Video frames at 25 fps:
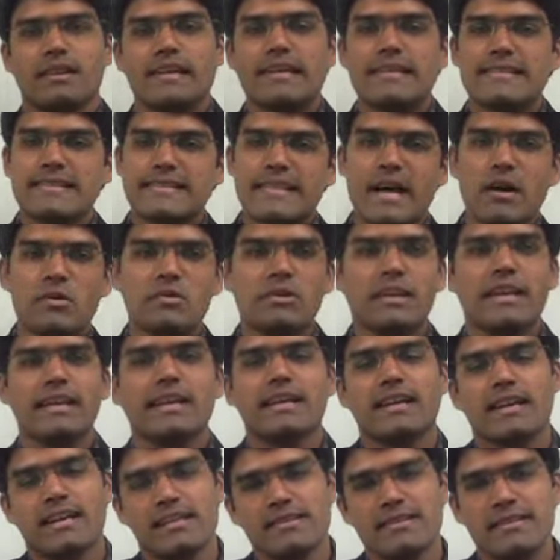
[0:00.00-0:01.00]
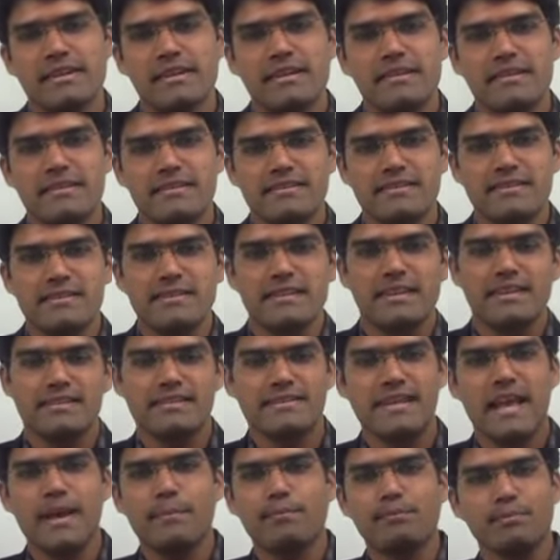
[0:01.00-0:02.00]
Let us now take another interesting
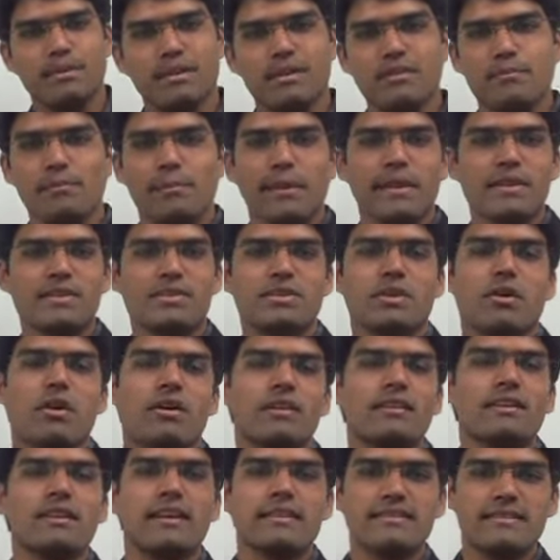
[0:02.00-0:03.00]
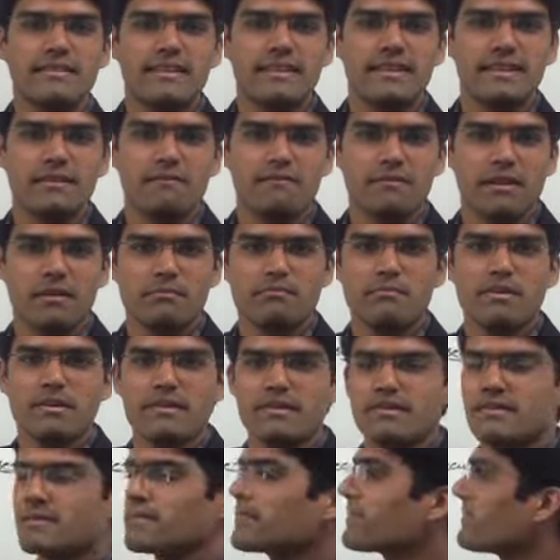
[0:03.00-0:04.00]
example based on consecutive
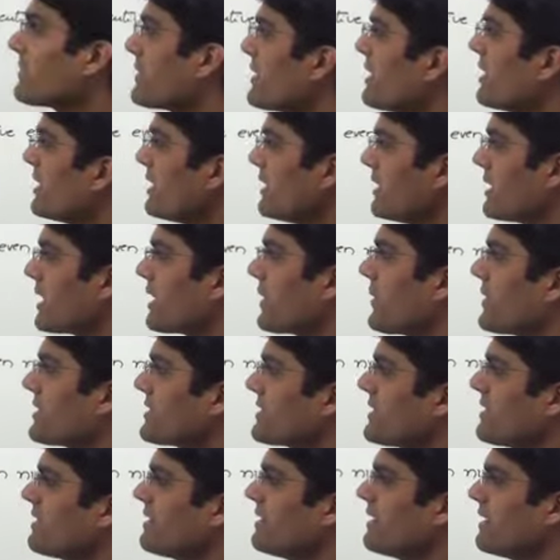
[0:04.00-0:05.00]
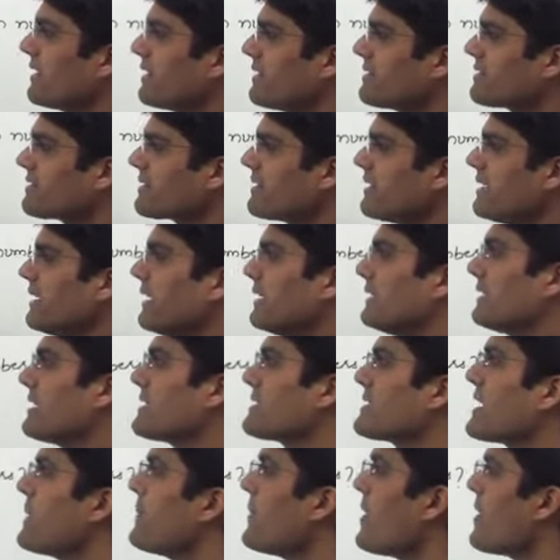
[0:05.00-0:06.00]
numbers. The question here is,
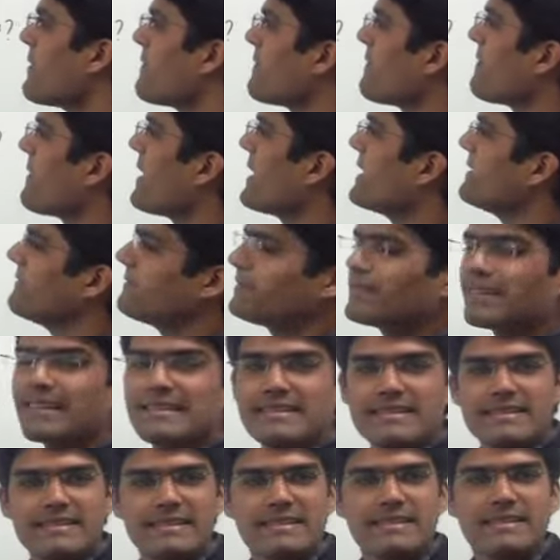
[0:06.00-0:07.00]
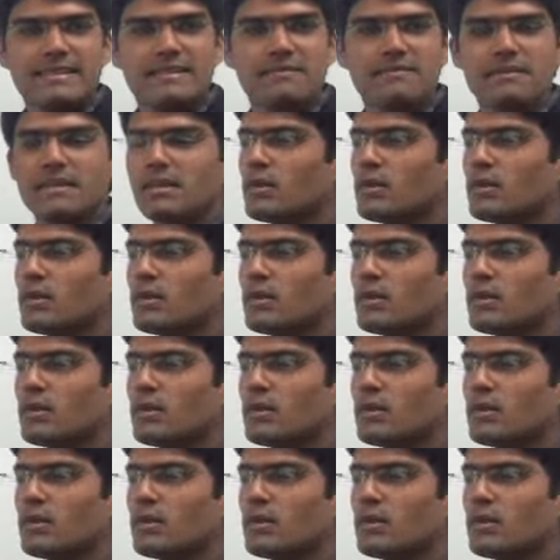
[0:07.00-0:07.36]
the sum of 5 consecutive